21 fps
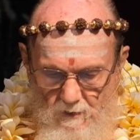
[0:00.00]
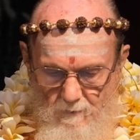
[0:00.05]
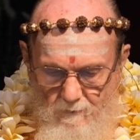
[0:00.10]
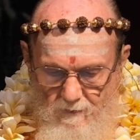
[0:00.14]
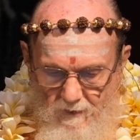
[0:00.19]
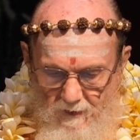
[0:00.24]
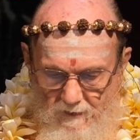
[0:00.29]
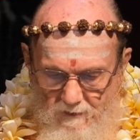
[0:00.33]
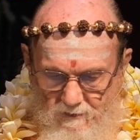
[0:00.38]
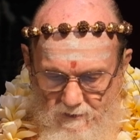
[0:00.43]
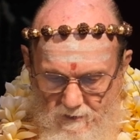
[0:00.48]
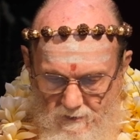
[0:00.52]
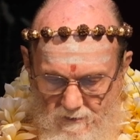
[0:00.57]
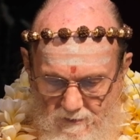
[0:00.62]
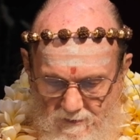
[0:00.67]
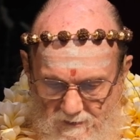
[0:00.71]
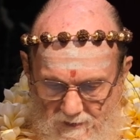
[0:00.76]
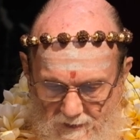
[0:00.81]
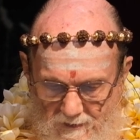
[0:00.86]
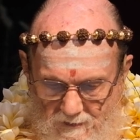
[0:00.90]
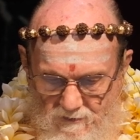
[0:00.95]
Back to the
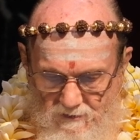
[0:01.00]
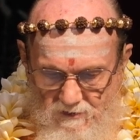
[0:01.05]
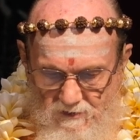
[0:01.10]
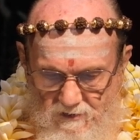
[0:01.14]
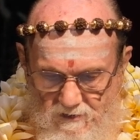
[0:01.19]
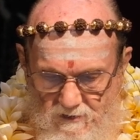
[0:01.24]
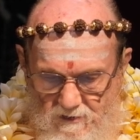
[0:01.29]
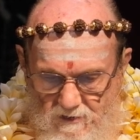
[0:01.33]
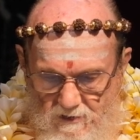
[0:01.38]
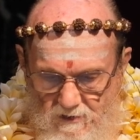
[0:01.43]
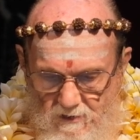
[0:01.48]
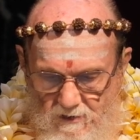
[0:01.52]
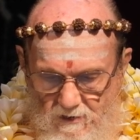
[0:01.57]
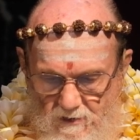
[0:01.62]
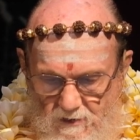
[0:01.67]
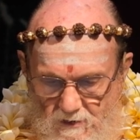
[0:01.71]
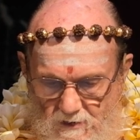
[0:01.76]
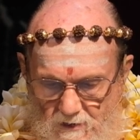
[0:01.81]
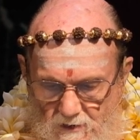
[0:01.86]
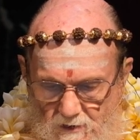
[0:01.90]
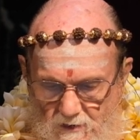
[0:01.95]
text.
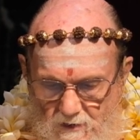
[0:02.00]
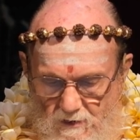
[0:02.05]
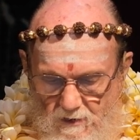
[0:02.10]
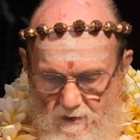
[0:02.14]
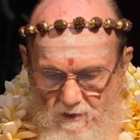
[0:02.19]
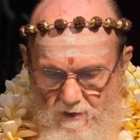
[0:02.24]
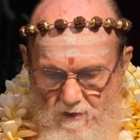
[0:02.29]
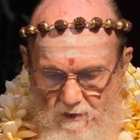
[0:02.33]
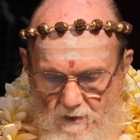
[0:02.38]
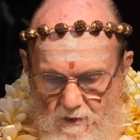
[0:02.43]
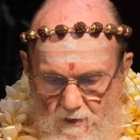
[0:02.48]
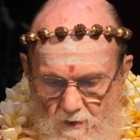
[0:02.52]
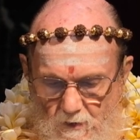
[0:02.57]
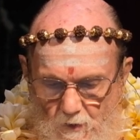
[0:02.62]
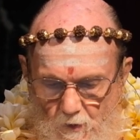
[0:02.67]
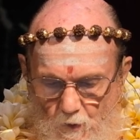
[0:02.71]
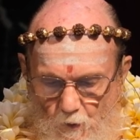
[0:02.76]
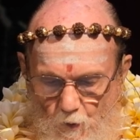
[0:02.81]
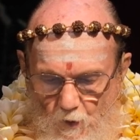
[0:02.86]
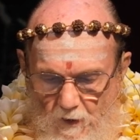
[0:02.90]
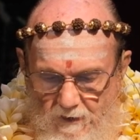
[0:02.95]

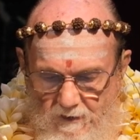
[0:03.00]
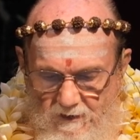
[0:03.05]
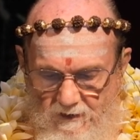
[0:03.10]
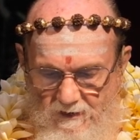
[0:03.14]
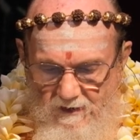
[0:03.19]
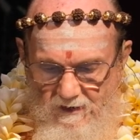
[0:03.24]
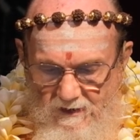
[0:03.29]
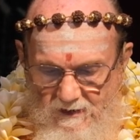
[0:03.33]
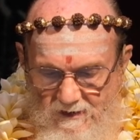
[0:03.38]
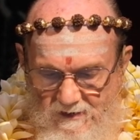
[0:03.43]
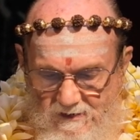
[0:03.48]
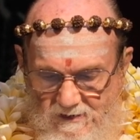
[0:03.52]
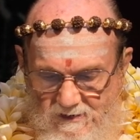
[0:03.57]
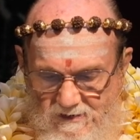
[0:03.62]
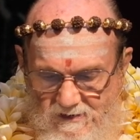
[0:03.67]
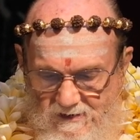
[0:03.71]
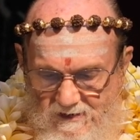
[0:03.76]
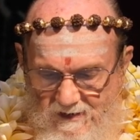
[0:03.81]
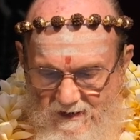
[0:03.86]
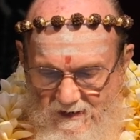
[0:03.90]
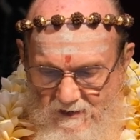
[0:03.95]
What
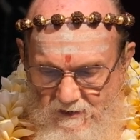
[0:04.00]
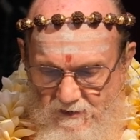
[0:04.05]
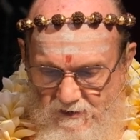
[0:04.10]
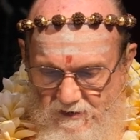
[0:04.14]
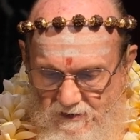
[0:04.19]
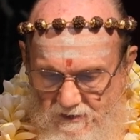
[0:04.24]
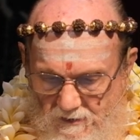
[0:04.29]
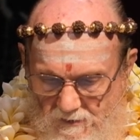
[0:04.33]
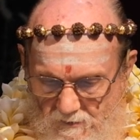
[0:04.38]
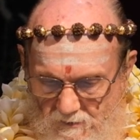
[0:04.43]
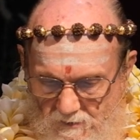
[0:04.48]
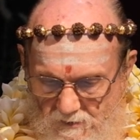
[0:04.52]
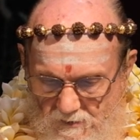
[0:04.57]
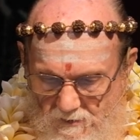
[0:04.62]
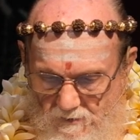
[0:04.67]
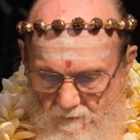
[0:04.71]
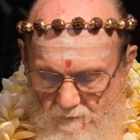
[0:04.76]
is the instant?